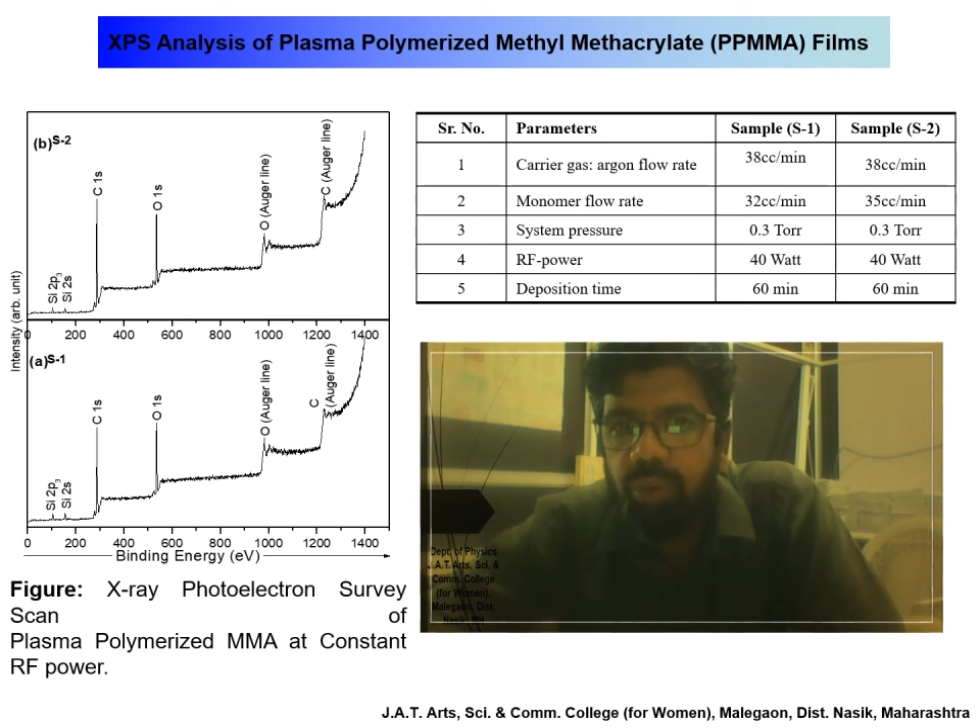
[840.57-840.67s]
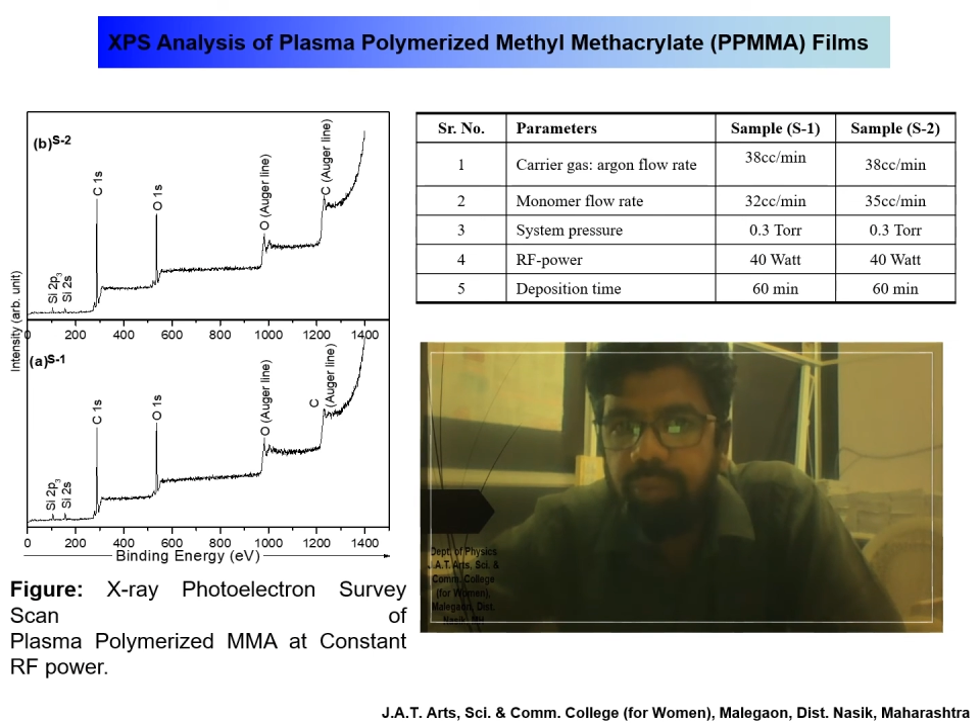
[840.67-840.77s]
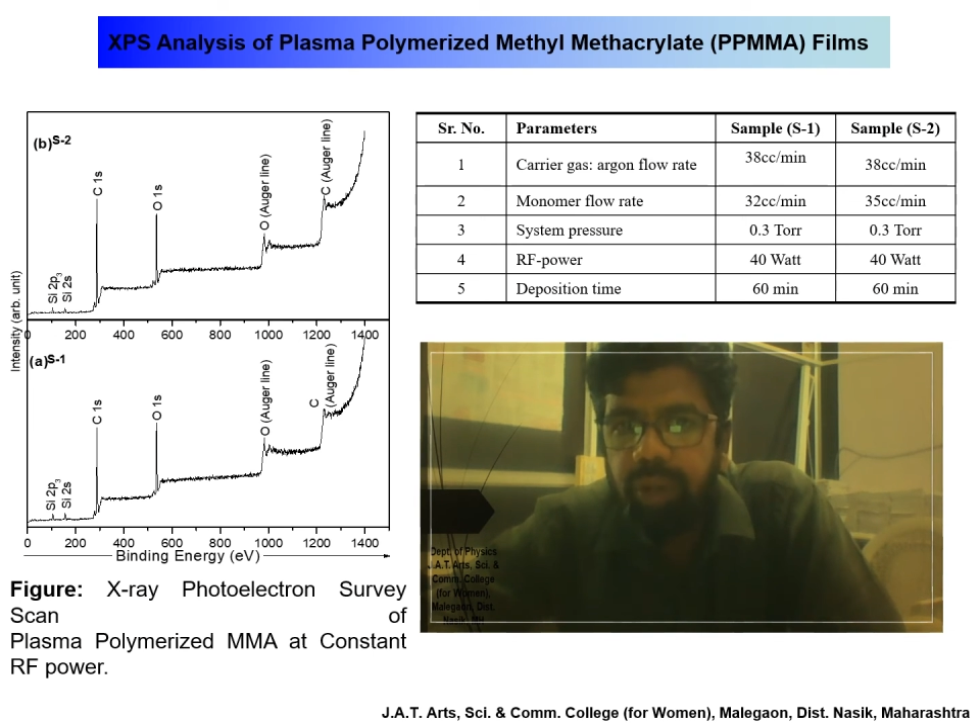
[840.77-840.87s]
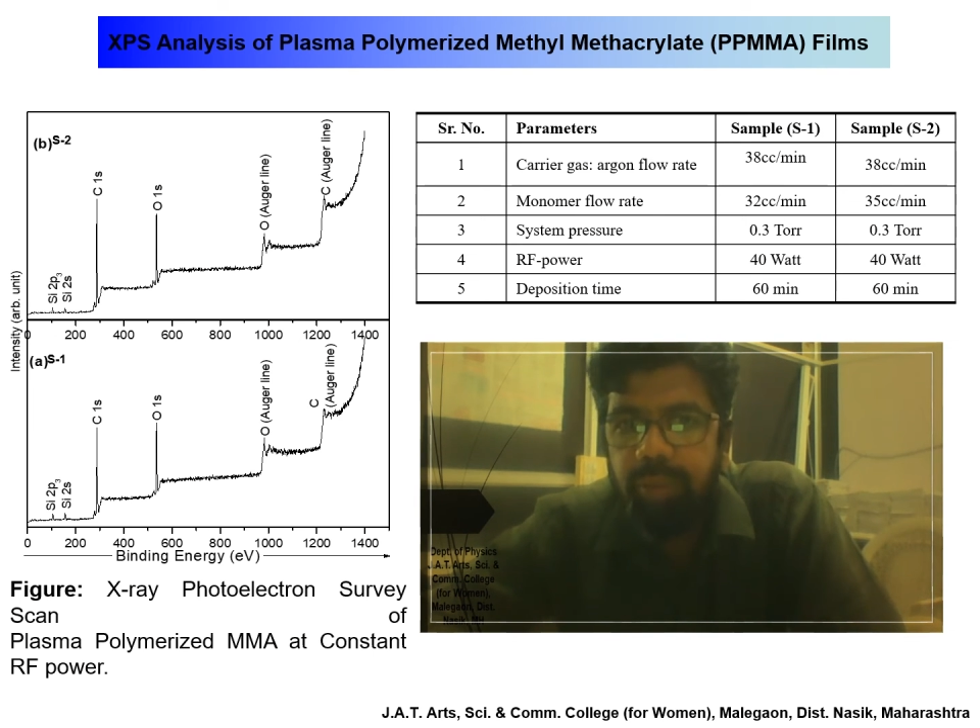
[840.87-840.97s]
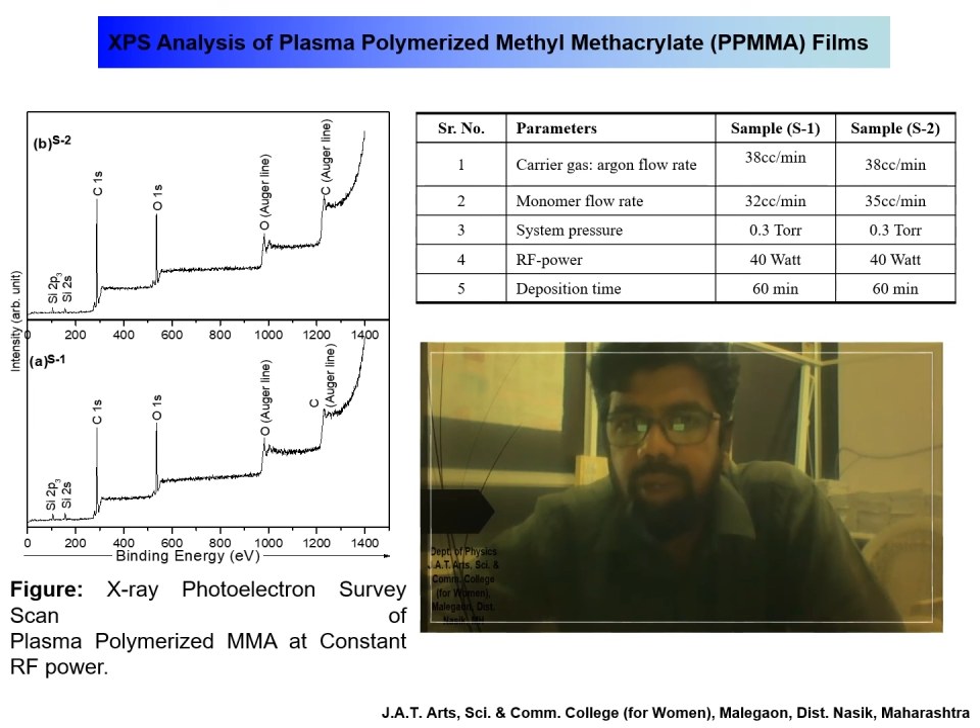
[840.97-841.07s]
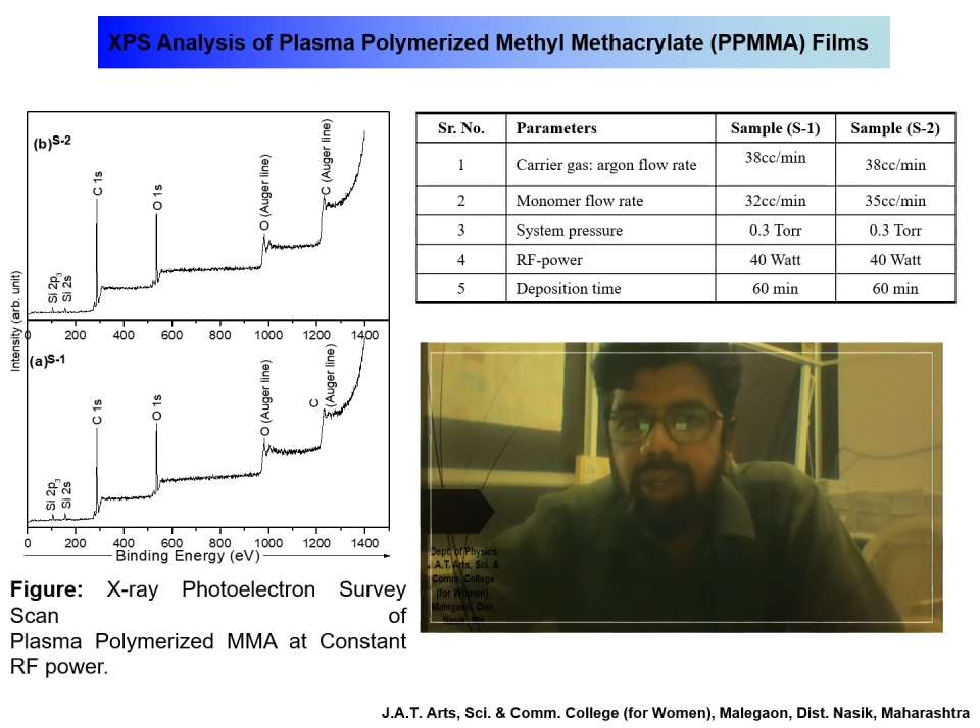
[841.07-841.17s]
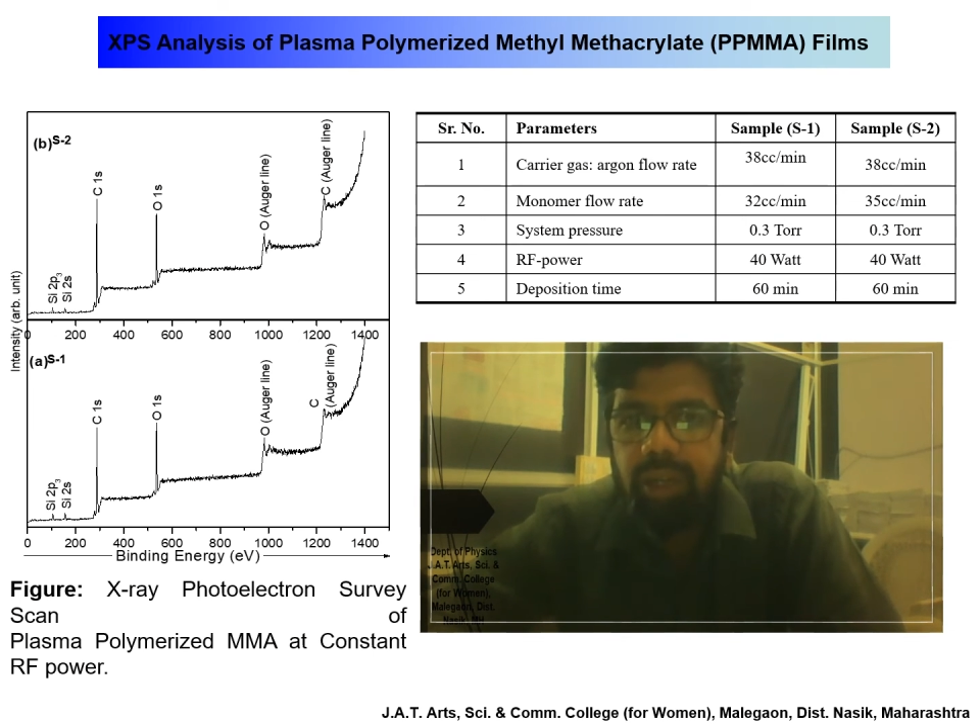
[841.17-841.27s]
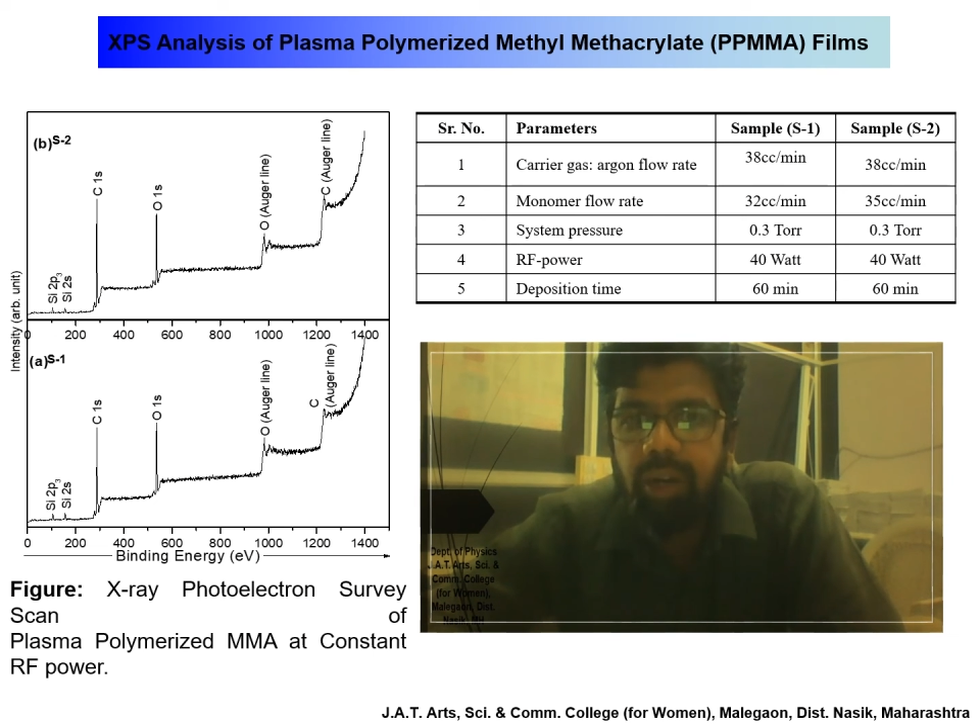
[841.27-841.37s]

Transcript: of chemical